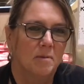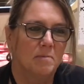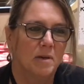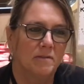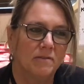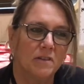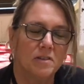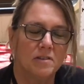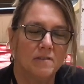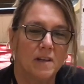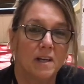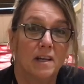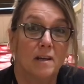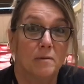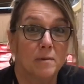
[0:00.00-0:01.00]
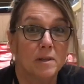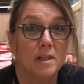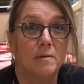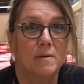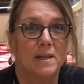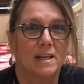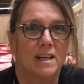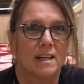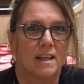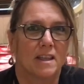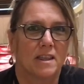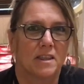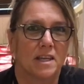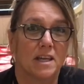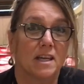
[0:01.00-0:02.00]
but first of all, I really want to
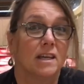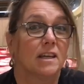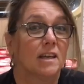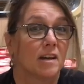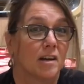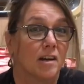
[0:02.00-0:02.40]
thank